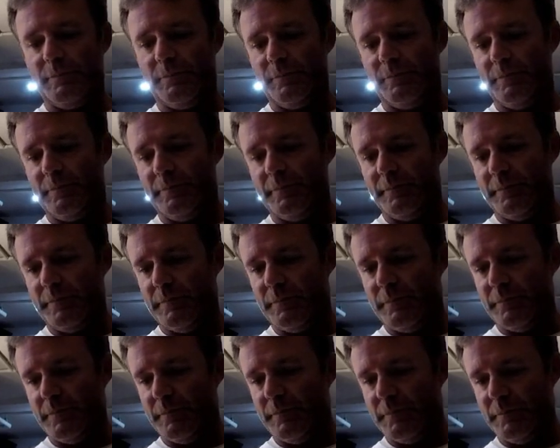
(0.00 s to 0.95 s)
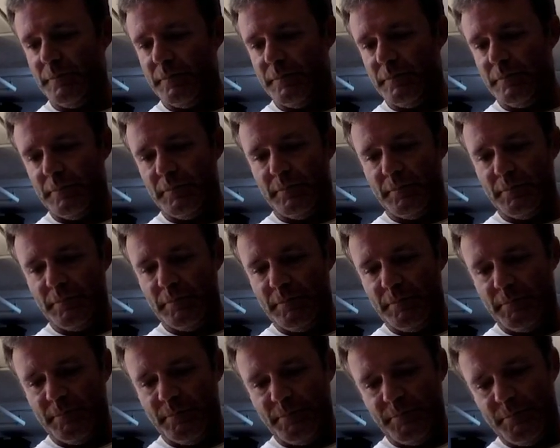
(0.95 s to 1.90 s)

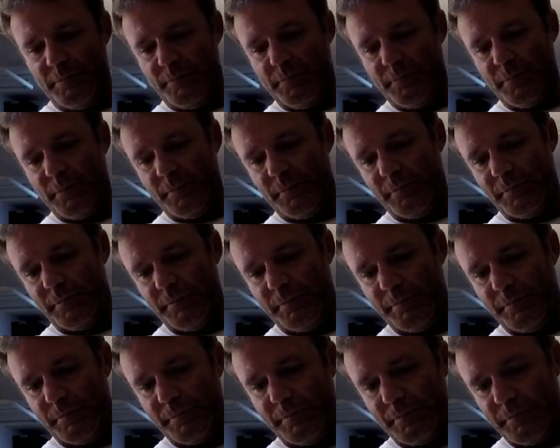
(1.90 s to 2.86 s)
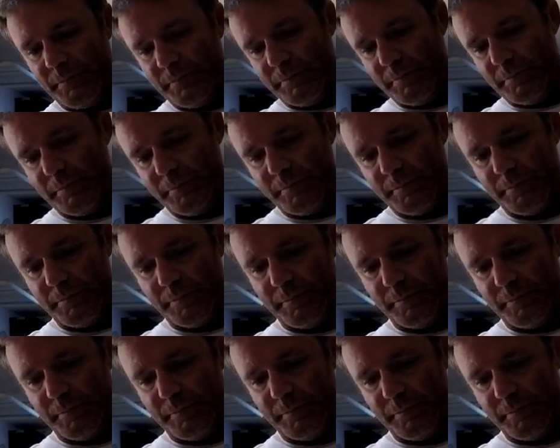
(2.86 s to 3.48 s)
(silence)